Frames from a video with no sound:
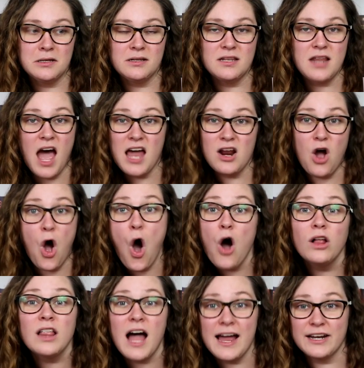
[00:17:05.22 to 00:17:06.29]
not a
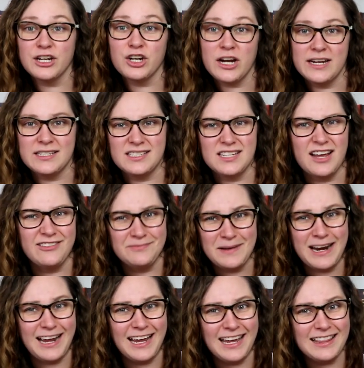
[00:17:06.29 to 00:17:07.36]
whole lot of great stuff,
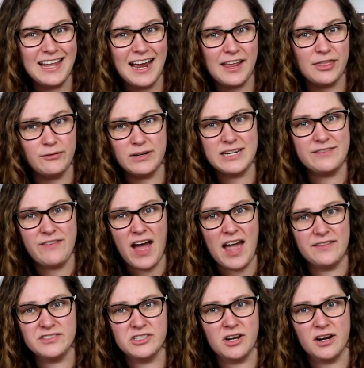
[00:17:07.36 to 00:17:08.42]
but I had like three
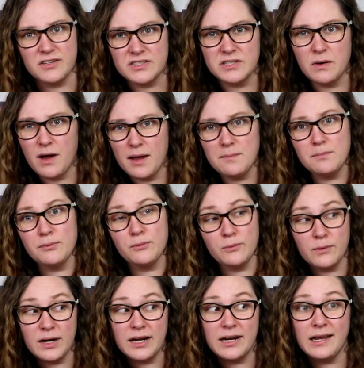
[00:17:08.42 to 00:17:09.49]
five stars, so I'm
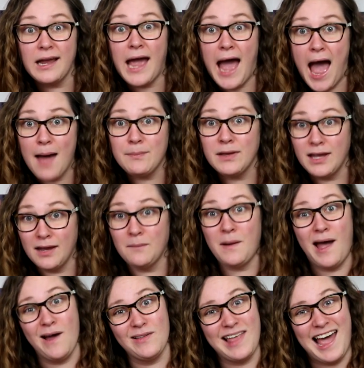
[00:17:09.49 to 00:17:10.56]
pretty happy
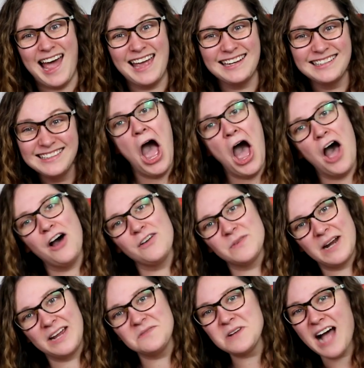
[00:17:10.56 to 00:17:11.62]
about that. All
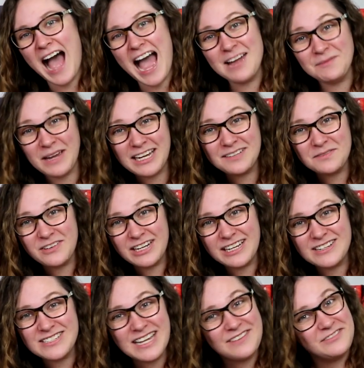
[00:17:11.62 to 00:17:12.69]
right, well, I make
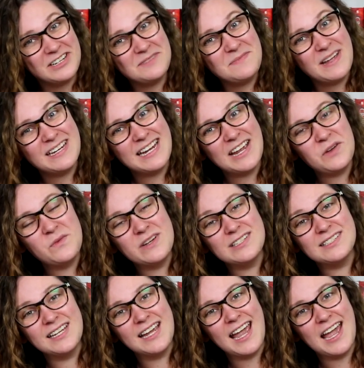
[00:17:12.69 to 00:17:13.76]
videos every Monday,
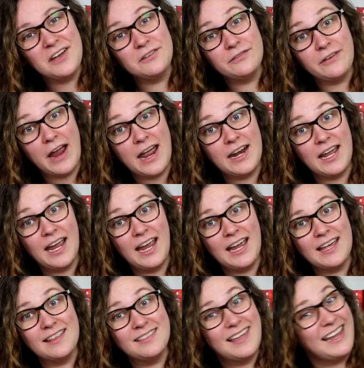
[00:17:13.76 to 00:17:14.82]
Wednesday, and Friday,
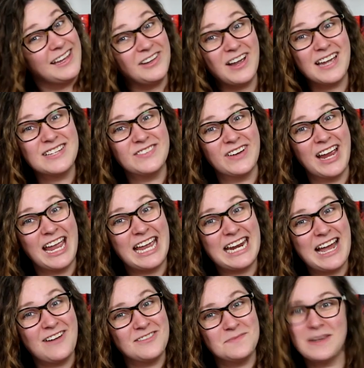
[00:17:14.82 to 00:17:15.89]
and thank you guys for hanging
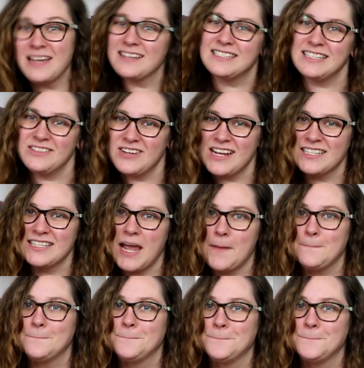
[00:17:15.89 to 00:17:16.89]
out with me. I'll see you next time.